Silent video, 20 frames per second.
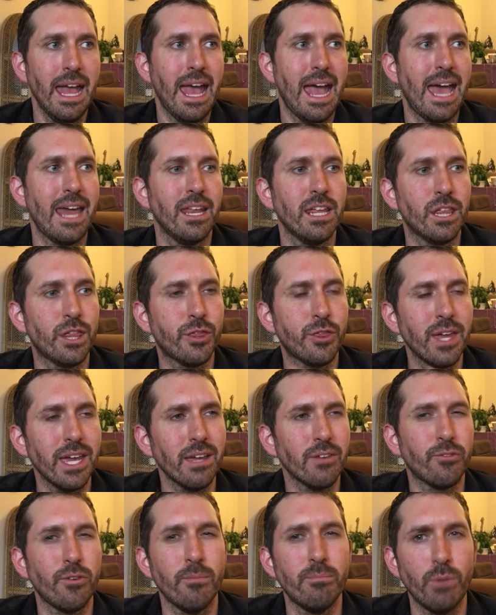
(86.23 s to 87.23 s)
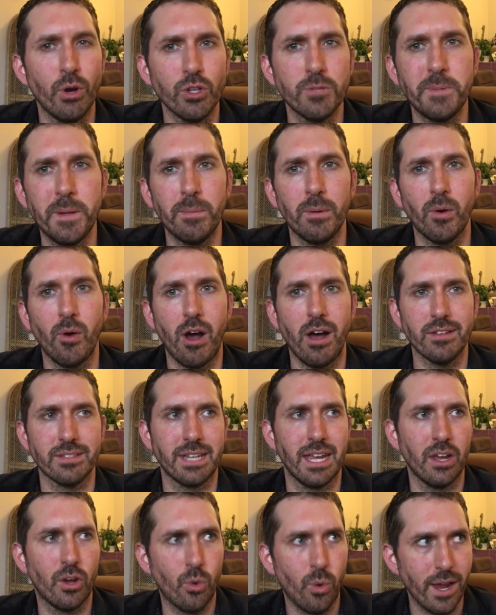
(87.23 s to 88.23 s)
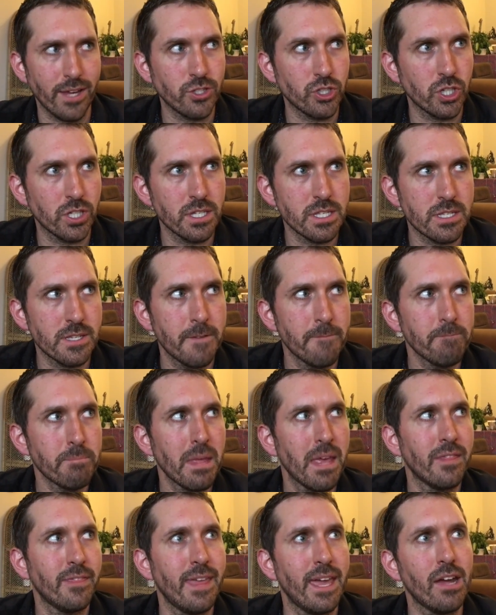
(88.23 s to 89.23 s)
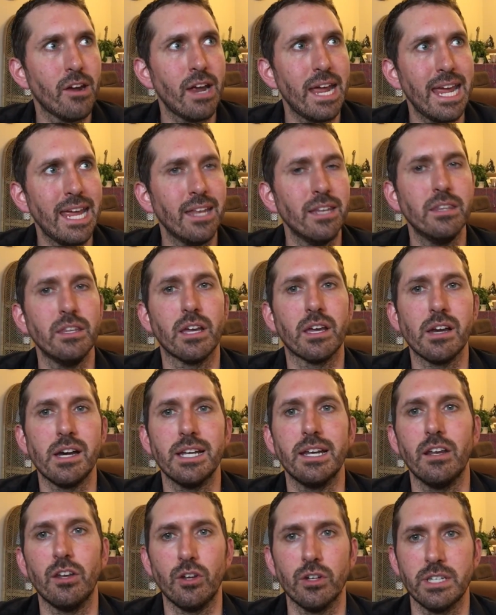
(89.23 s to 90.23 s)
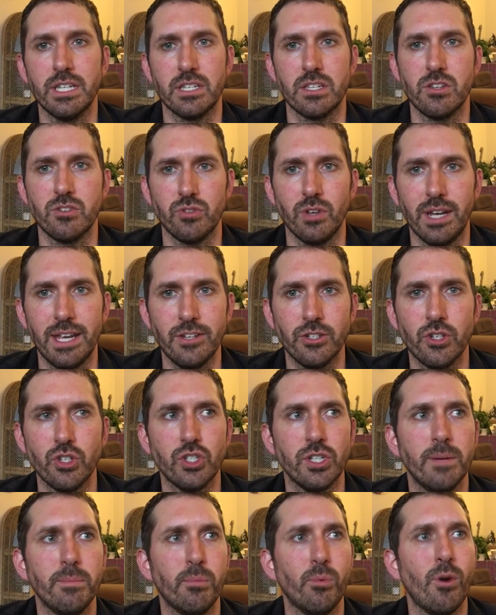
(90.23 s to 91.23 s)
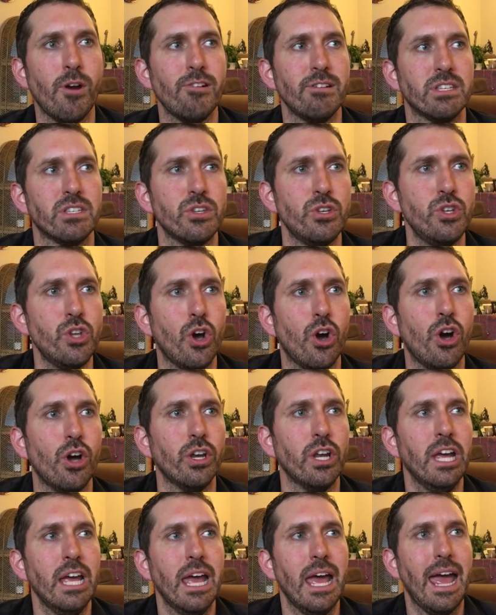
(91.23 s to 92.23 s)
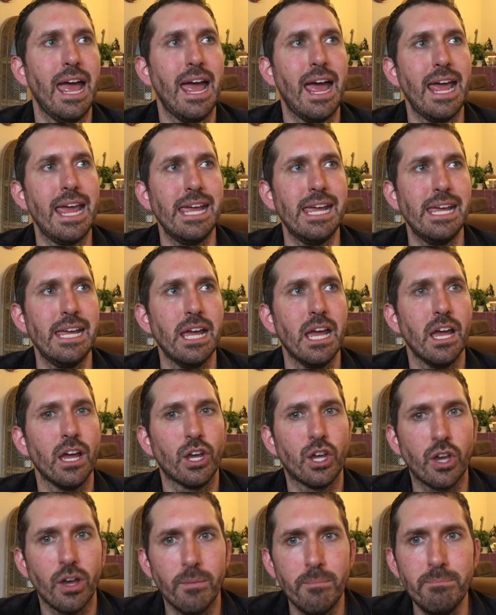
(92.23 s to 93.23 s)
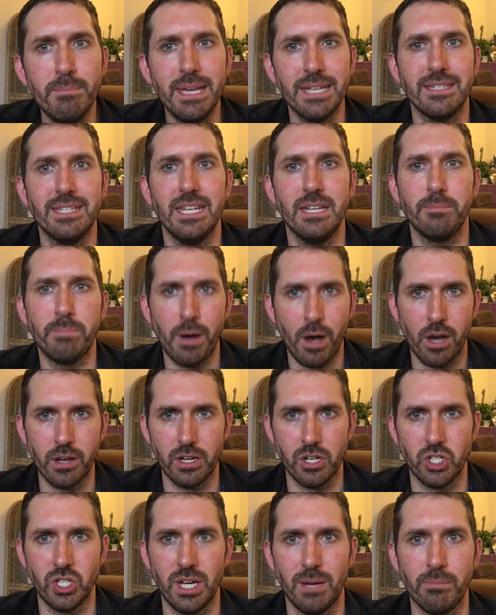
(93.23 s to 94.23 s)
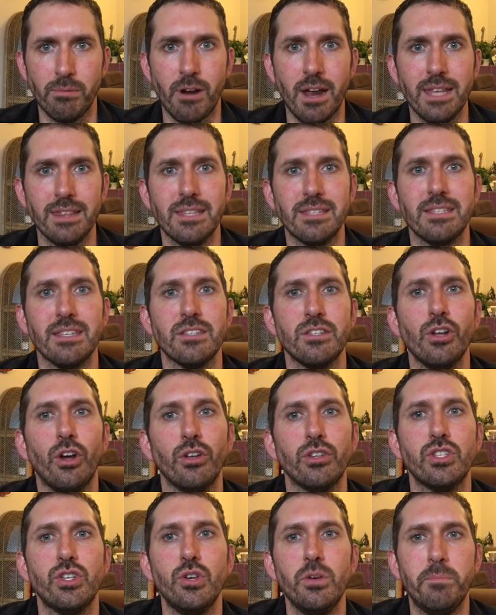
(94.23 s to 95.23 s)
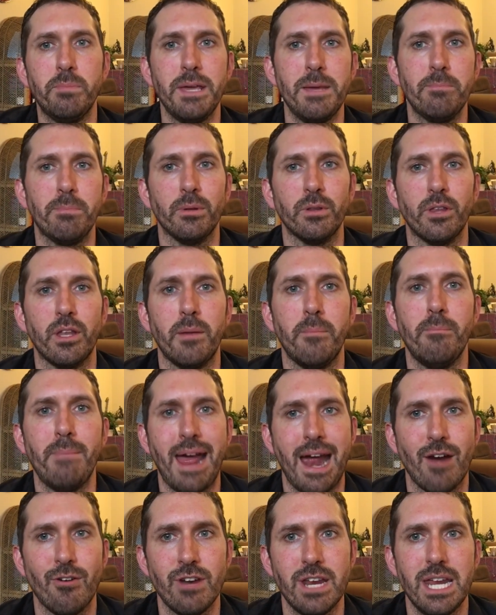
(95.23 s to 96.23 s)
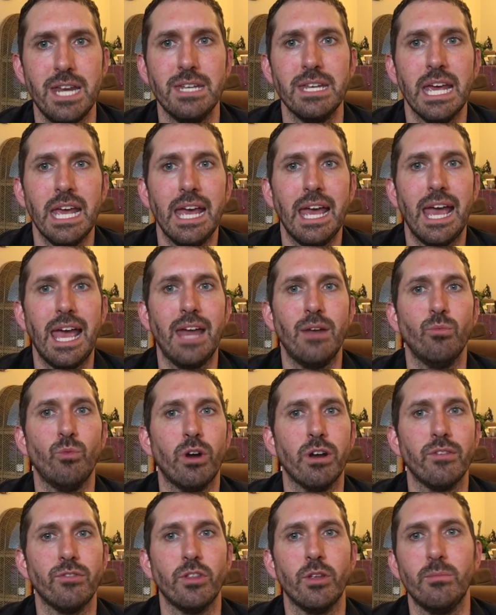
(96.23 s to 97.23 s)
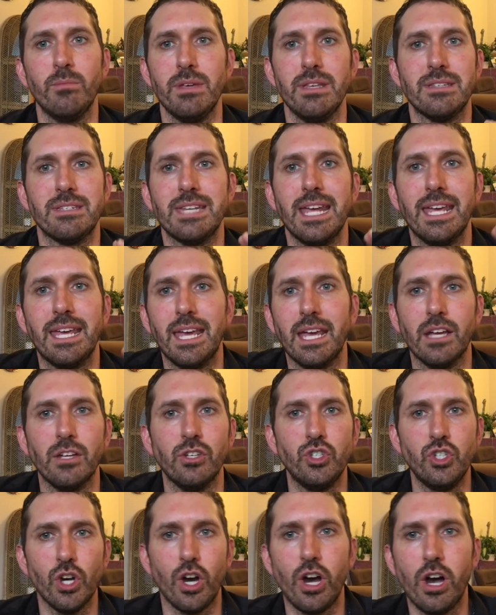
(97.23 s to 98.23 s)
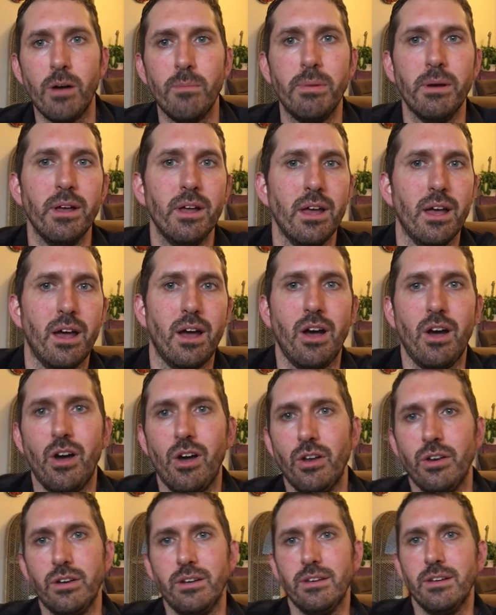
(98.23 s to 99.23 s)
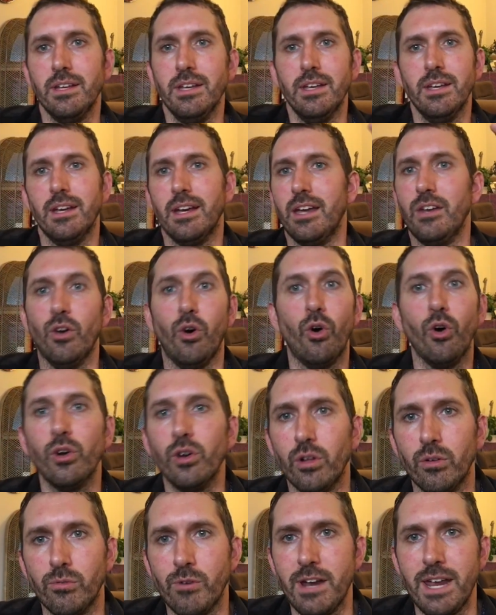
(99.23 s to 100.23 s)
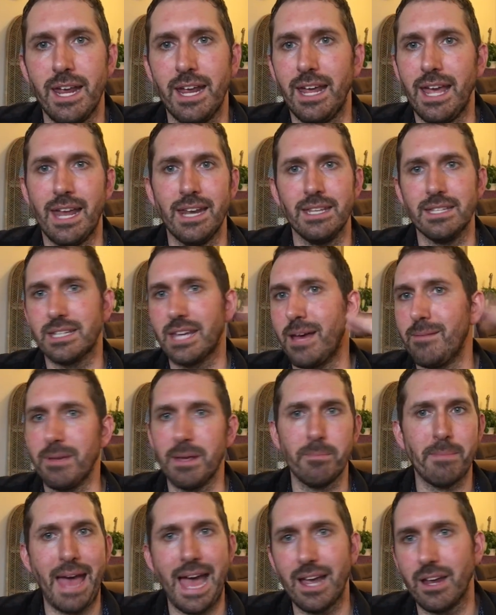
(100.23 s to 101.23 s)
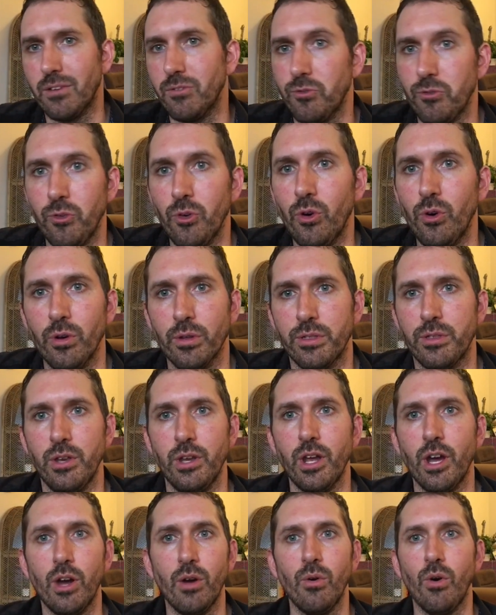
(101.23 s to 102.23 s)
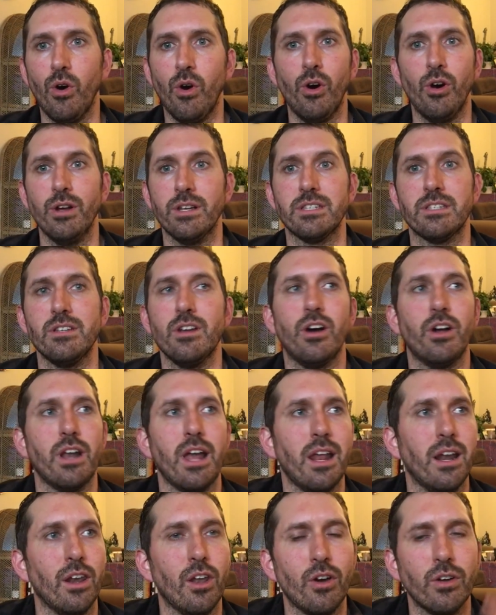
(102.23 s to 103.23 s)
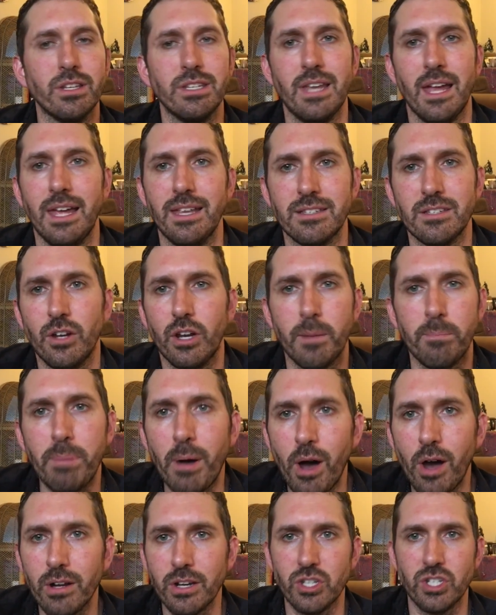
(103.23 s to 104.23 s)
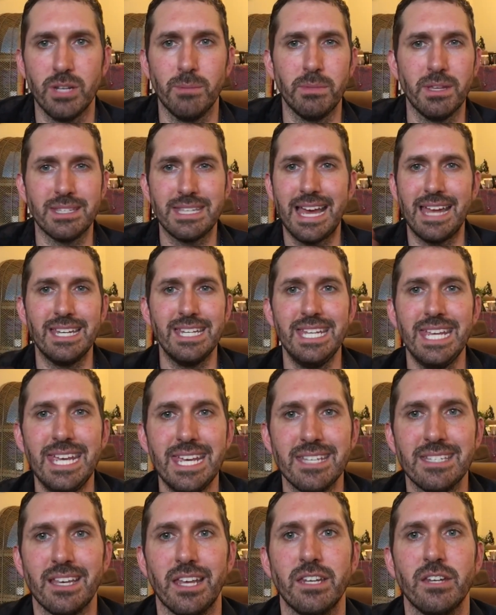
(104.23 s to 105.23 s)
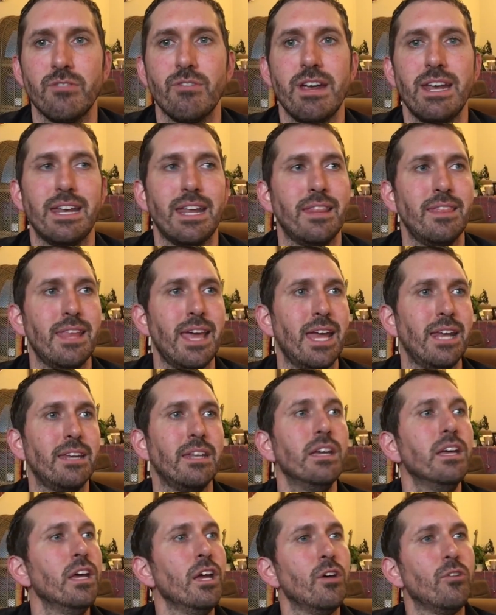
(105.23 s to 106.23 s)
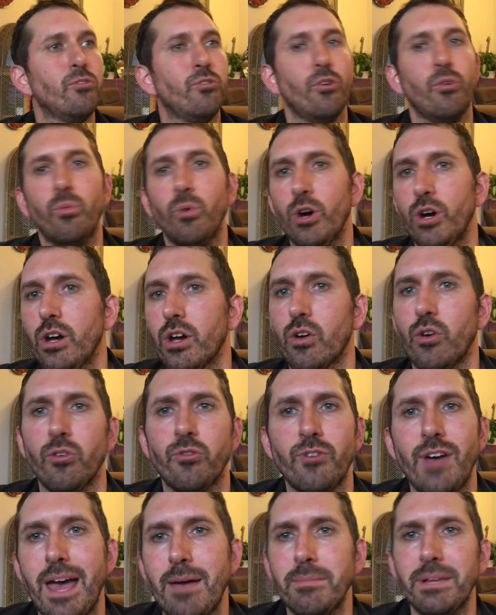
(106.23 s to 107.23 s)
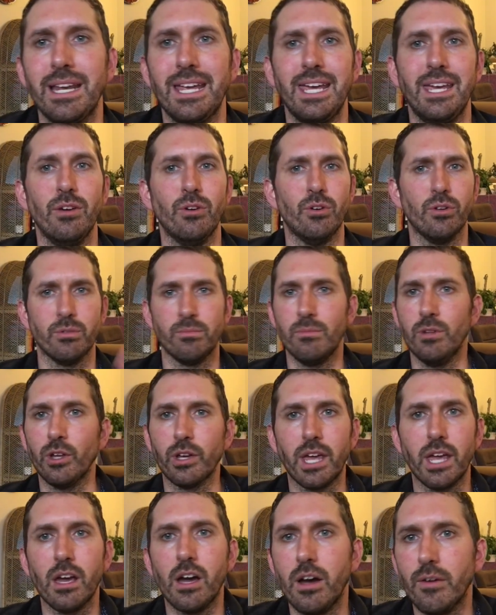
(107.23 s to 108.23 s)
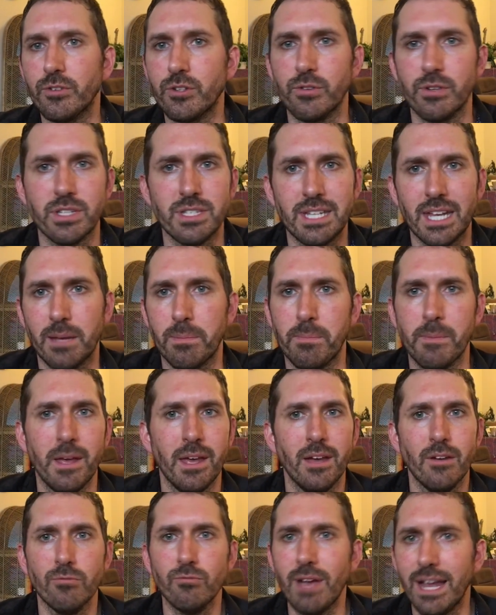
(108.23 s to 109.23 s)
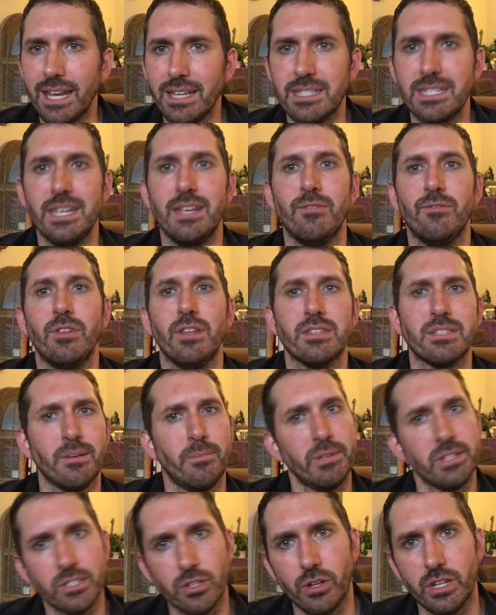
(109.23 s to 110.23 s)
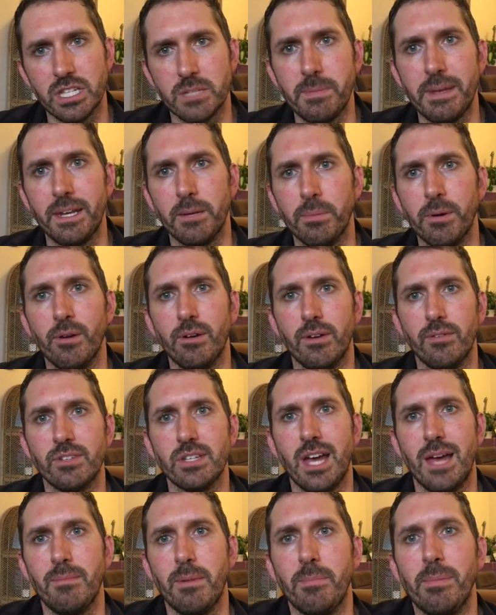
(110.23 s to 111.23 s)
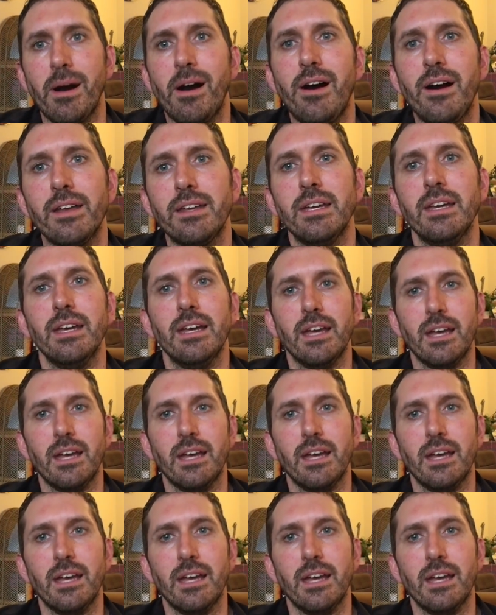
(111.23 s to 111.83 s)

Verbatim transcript: And I think for most people who are asking questions, they are in the kind of long distance relationship where it's not a committed partnership, right? This is not two people that are married and one of them is taking a job on an oil rig and is coming back and forth, you know, or it's not a long, it's not a partnership that's had years under it and then for work or family or looking after a sick relative that someone's got to spend a period of time apart.